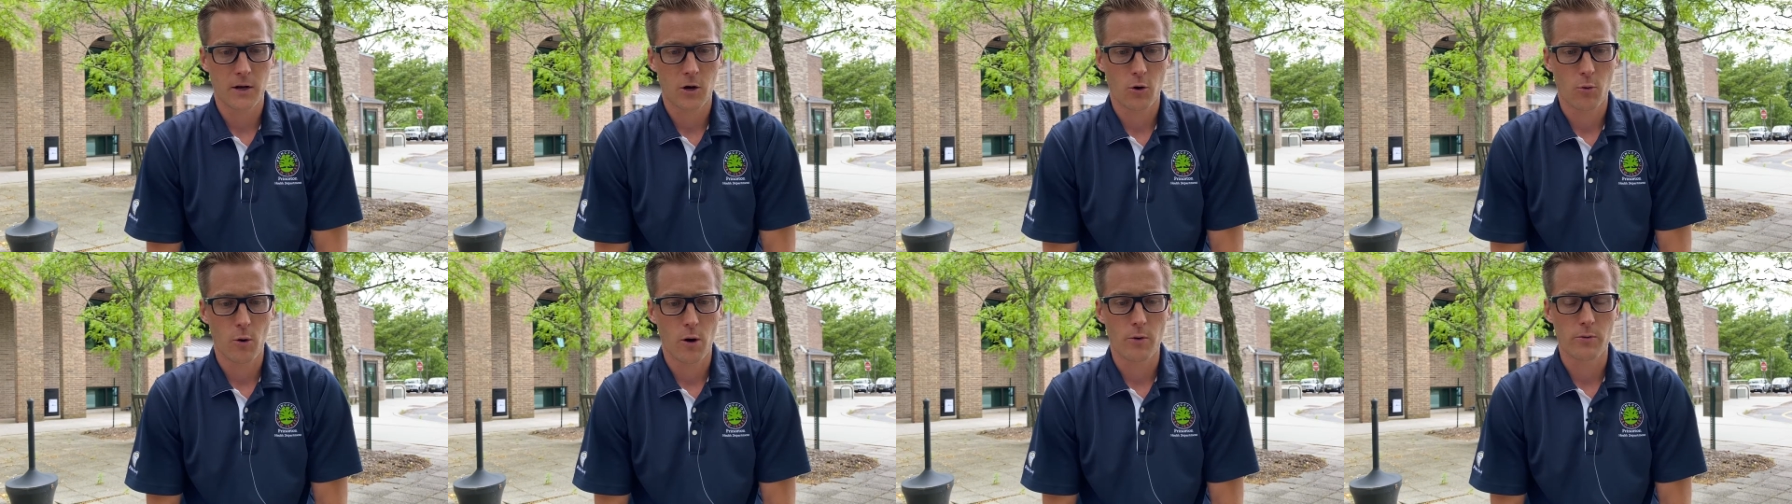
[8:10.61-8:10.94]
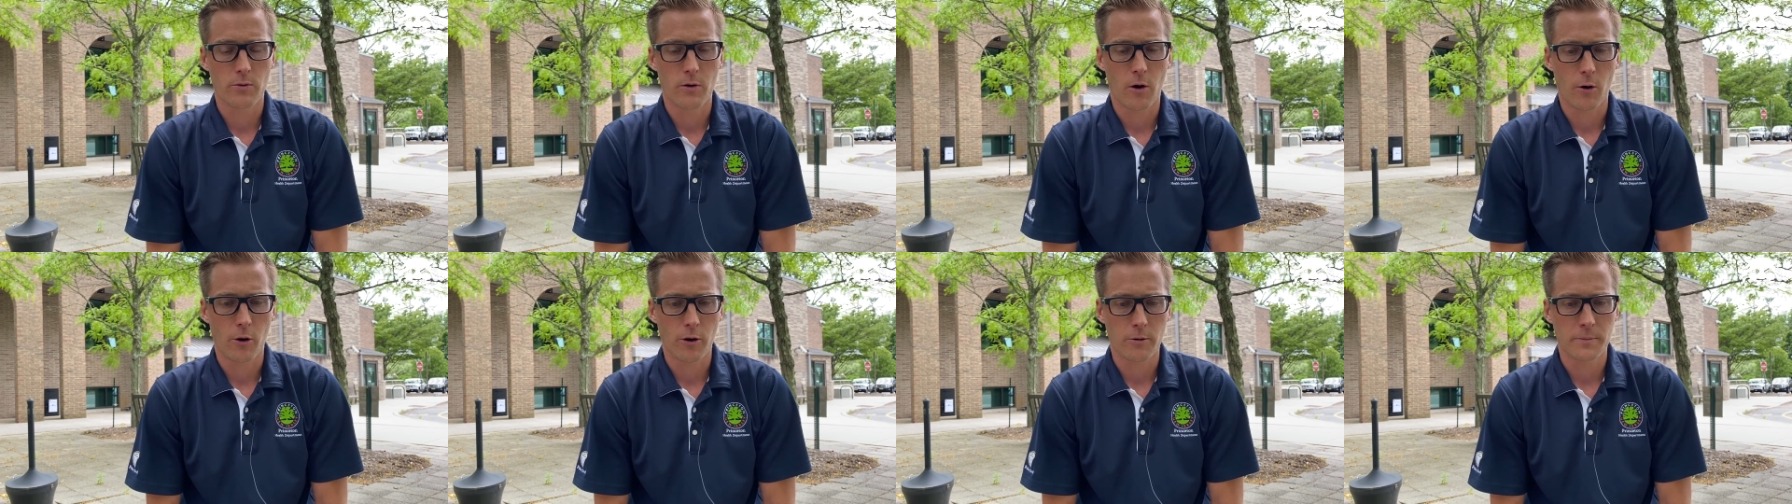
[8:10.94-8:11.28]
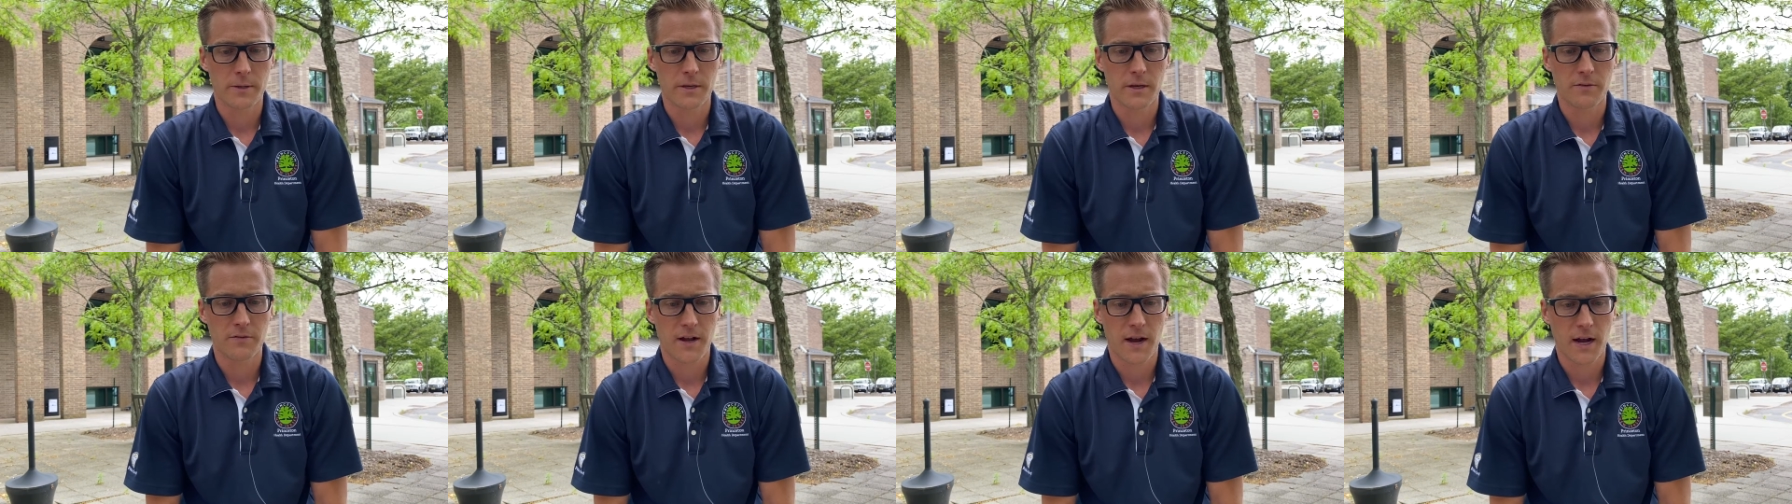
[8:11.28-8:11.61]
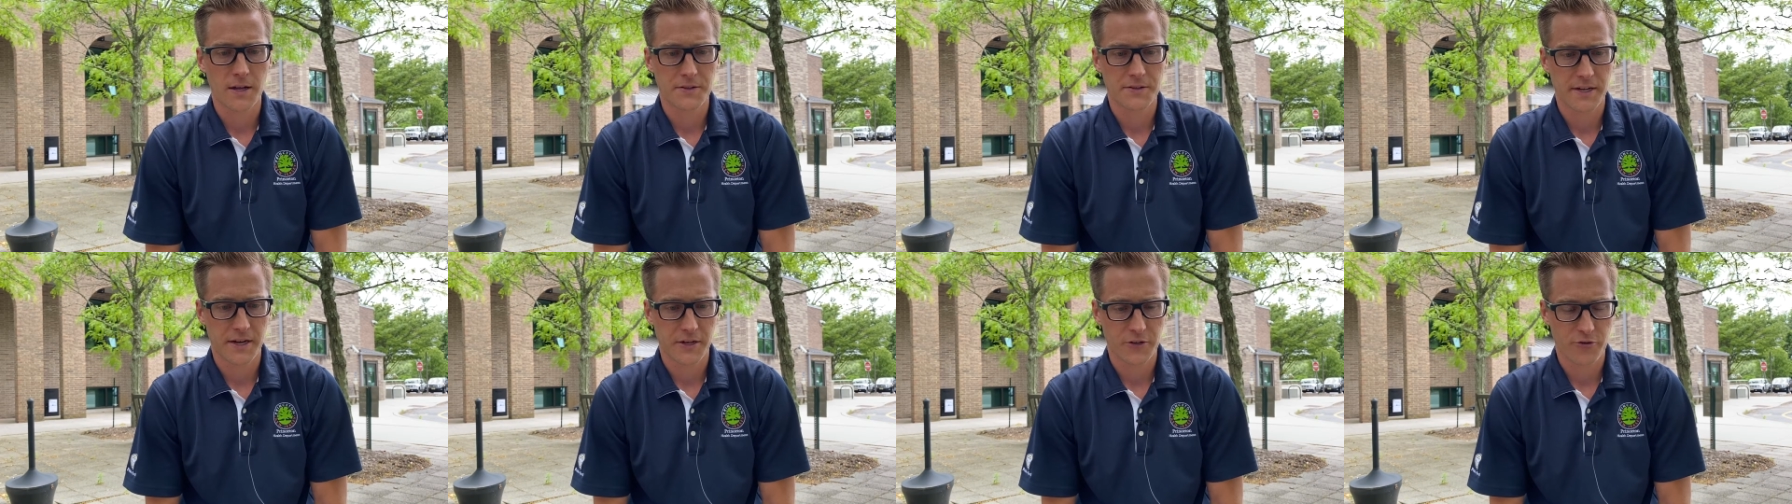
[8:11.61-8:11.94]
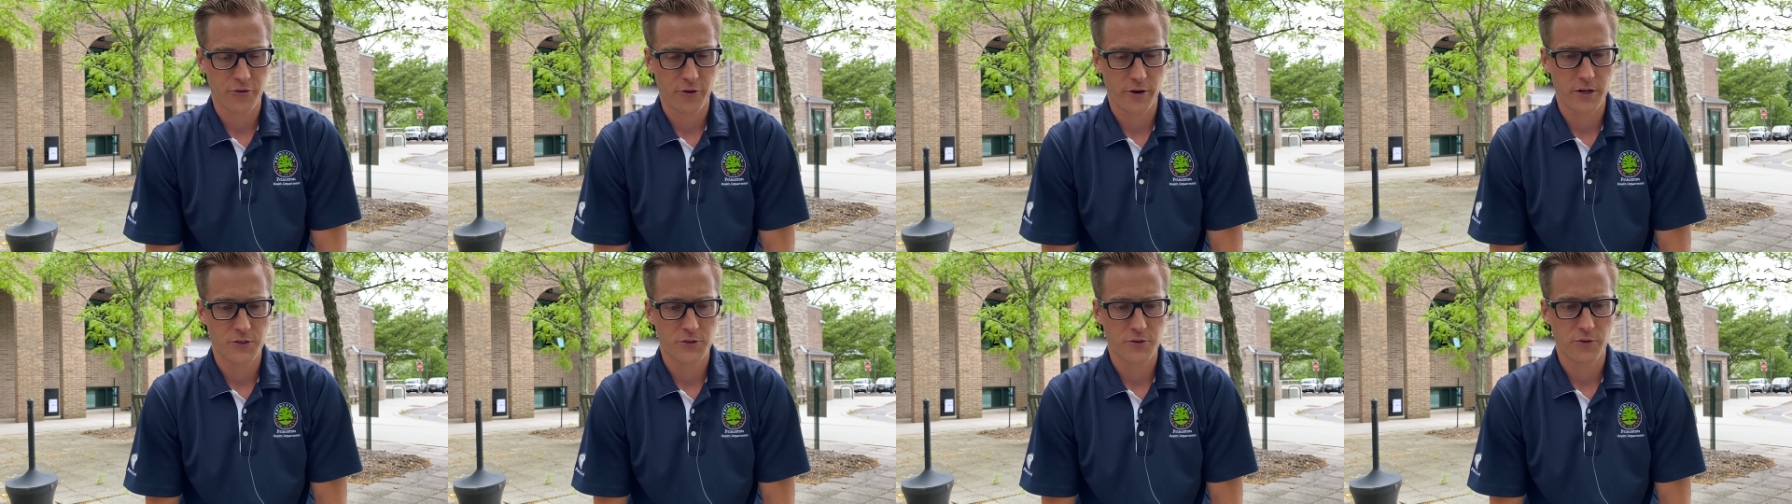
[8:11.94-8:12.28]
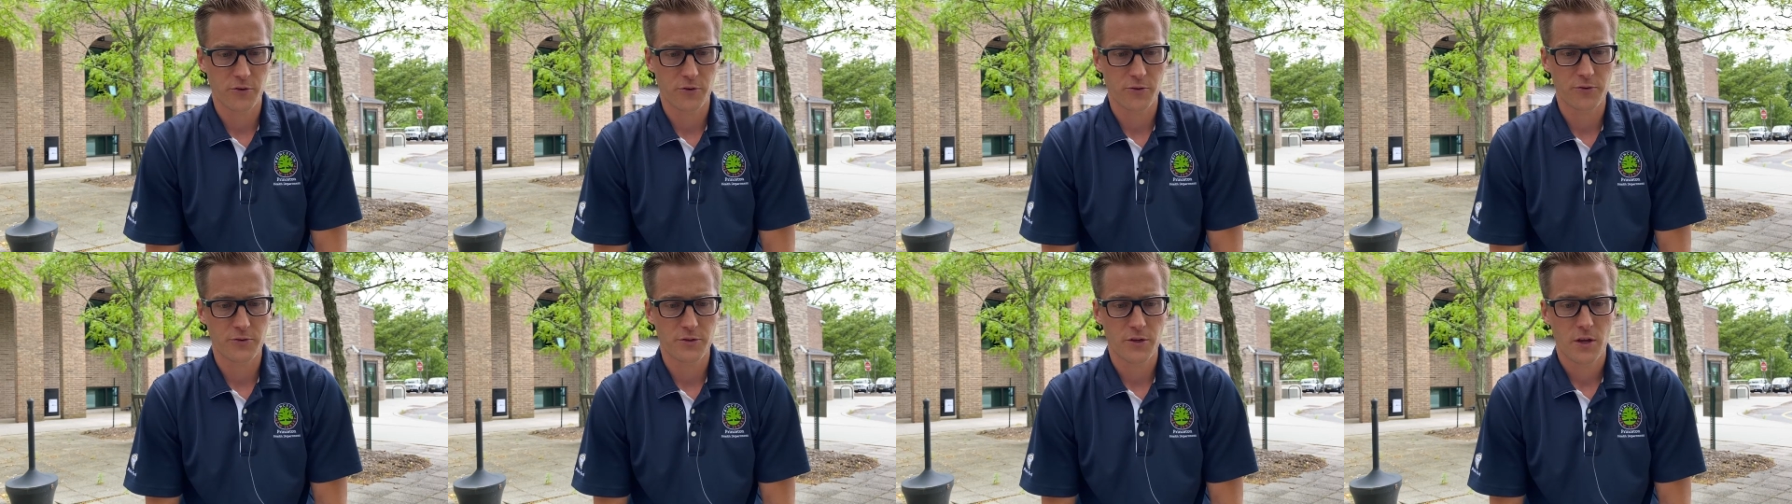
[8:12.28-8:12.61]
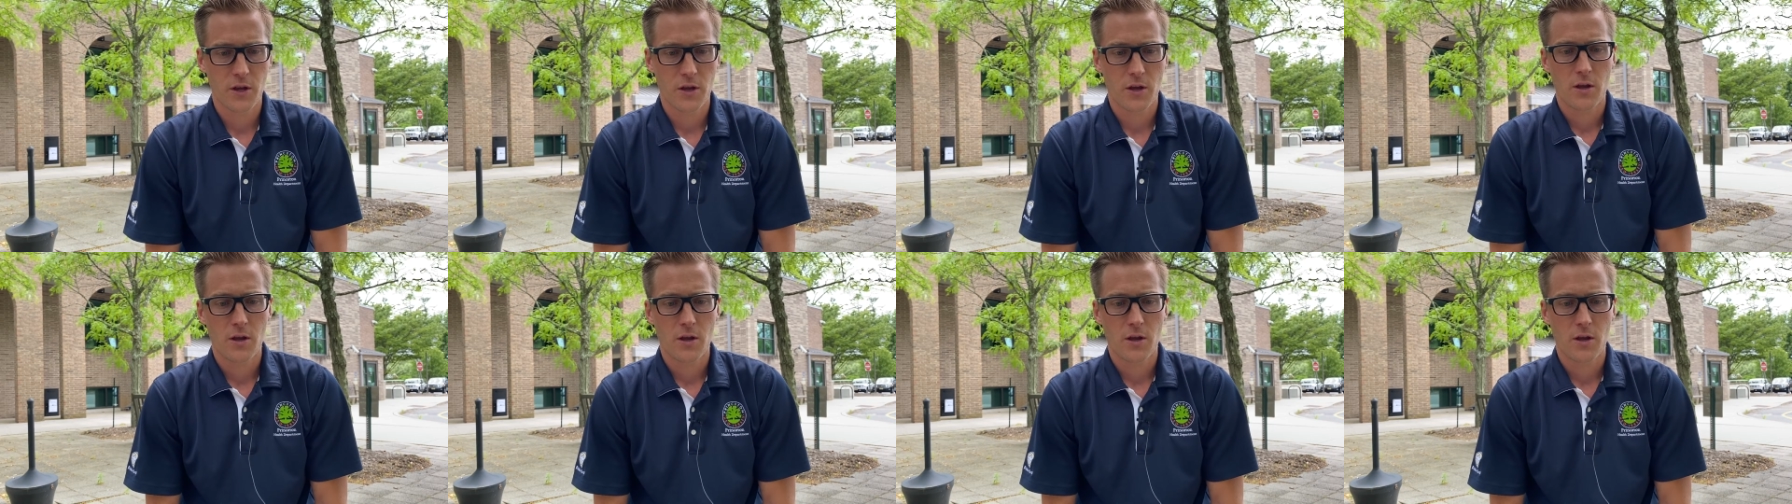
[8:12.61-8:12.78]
quote, army of contact tracers